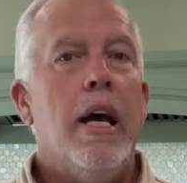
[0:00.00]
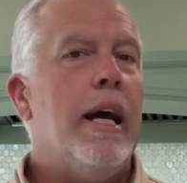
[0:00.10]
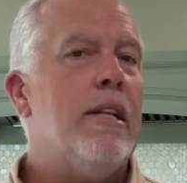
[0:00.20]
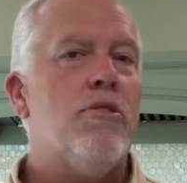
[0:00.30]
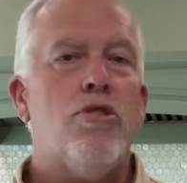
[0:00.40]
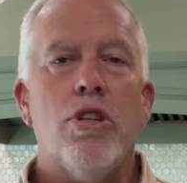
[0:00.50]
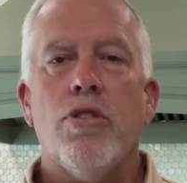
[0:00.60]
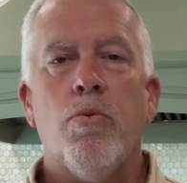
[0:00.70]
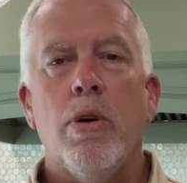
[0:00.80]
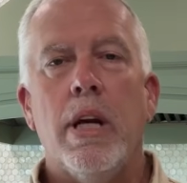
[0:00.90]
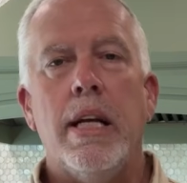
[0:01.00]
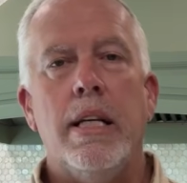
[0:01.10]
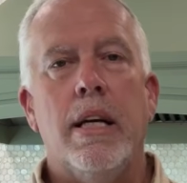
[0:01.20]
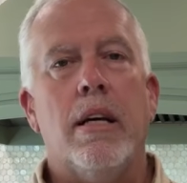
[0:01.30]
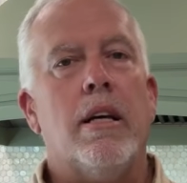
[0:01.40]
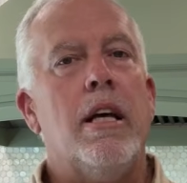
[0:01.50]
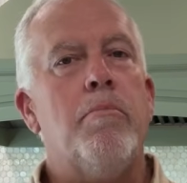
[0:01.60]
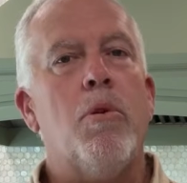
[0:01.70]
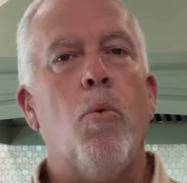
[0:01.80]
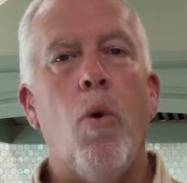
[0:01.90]
It's just one idea:
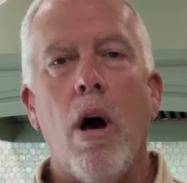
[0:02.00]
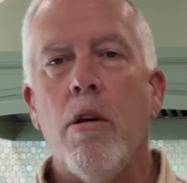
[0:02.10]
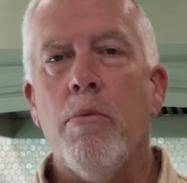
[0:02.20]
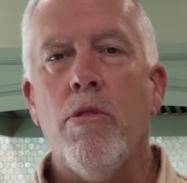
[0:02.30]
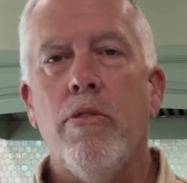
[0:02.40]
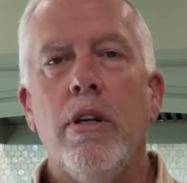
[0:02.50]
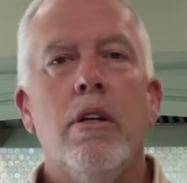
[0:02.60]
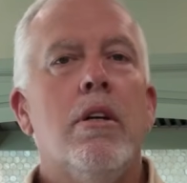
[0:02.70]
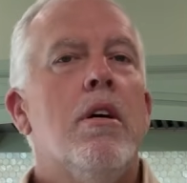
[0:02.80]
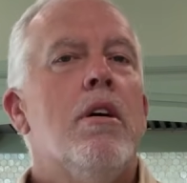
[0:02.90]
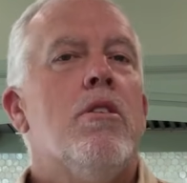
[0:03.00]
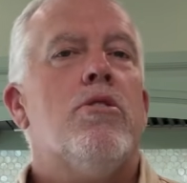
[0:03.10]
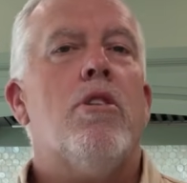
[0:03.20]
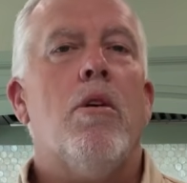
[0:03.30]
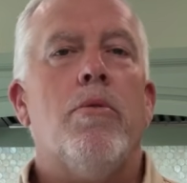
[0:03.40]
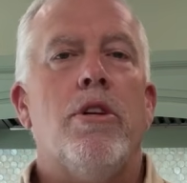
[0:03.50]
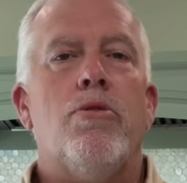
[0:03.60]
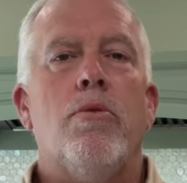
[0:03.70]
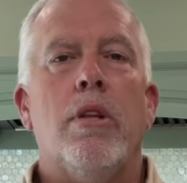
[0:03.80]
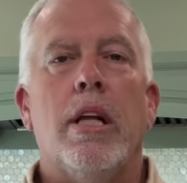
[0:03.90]
keep the water moving, start with a
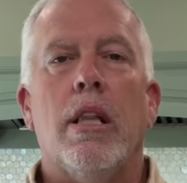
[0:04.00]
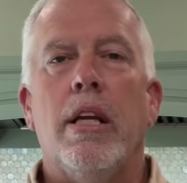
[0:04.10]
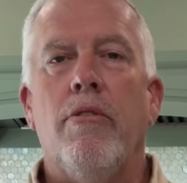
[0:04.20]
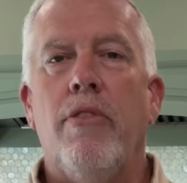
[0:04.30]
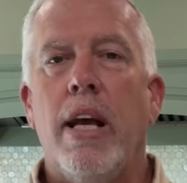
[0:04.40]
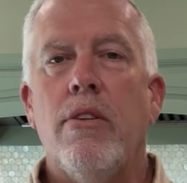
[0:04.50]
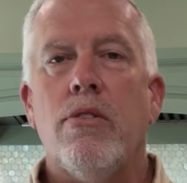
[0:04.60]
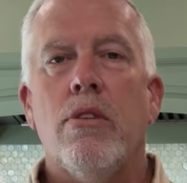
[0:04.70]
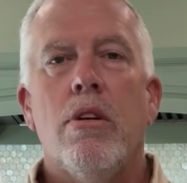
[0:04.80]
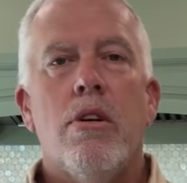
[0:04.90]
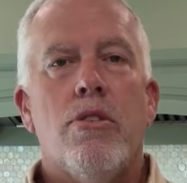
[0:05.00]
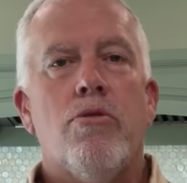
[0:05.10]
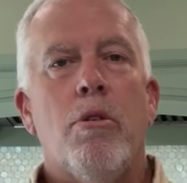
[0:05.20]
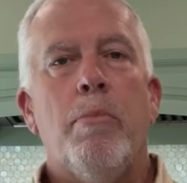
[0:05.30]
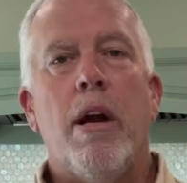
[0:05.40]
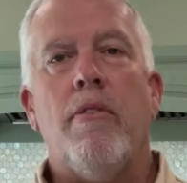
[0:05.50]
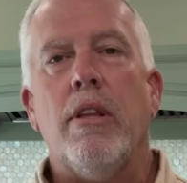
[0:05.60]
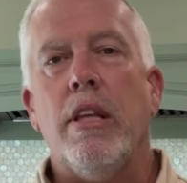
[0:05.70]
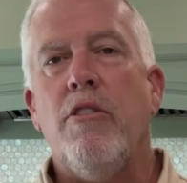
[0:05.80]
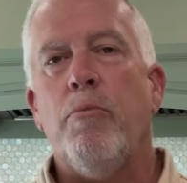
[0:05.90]
truly clean vase, strip every
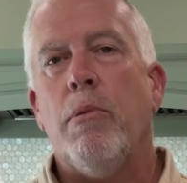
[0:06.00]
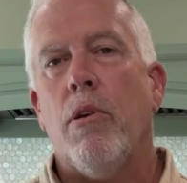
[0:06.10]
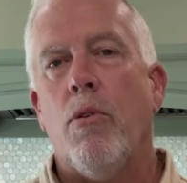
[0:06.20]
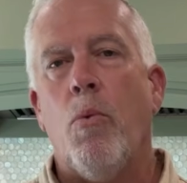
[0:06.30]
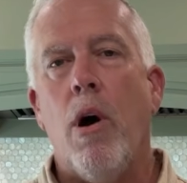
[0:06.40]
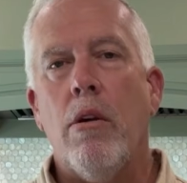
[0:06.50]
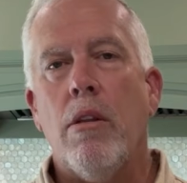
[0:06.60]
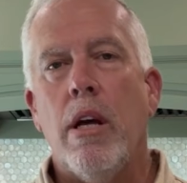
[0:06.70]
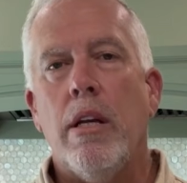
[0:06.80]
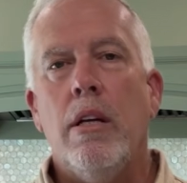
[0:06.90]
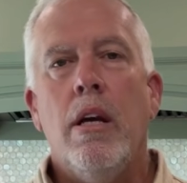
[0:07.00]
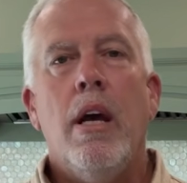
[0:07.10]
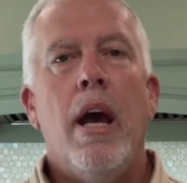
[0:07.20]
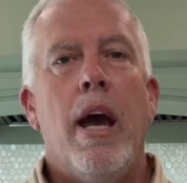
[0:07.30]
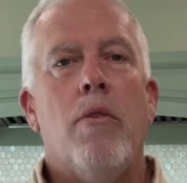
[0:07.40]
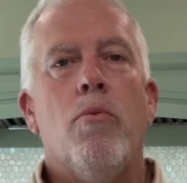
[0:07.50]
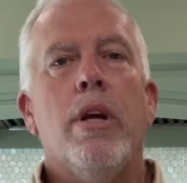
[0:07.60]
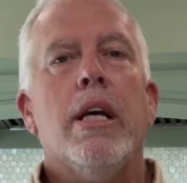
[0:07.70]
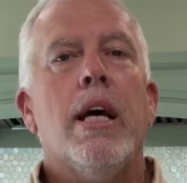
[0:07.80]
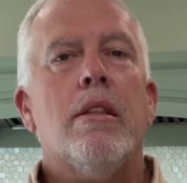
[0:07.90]
leaf below the water line, and
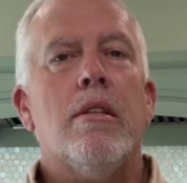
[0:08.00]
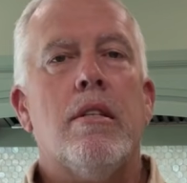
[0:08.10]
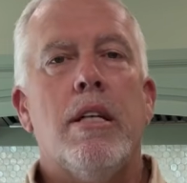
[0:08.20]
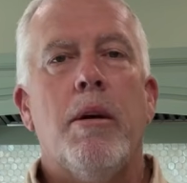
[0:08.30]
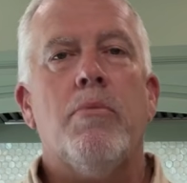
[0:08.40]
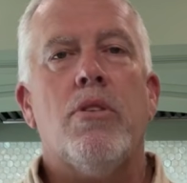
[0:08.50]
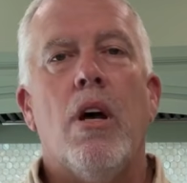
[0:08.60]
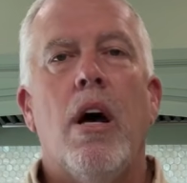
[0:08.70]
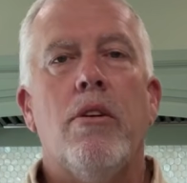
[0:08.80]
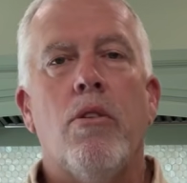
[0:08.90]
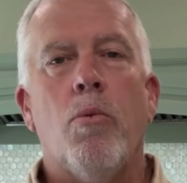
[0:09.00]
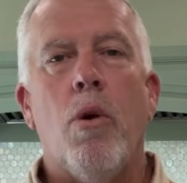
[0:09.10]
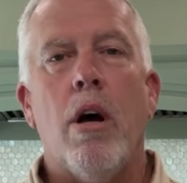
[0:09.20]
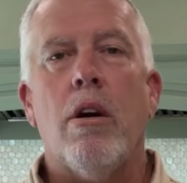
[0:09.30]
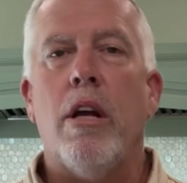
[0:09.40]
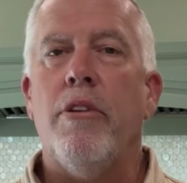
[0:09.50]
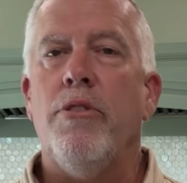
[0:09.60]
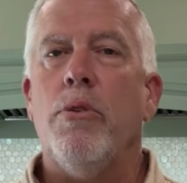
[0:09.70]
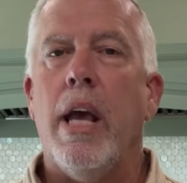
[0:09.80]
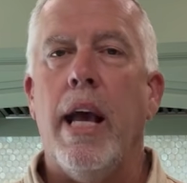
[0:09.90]
recut the stems under the water if
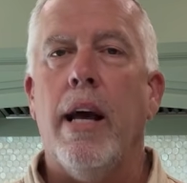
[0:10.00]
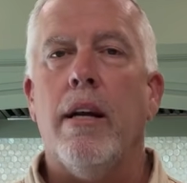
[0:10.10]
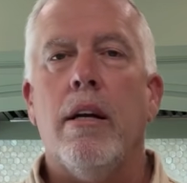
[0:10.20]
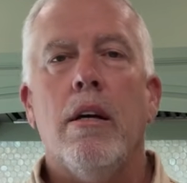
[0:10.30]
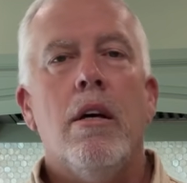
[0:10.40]
you can.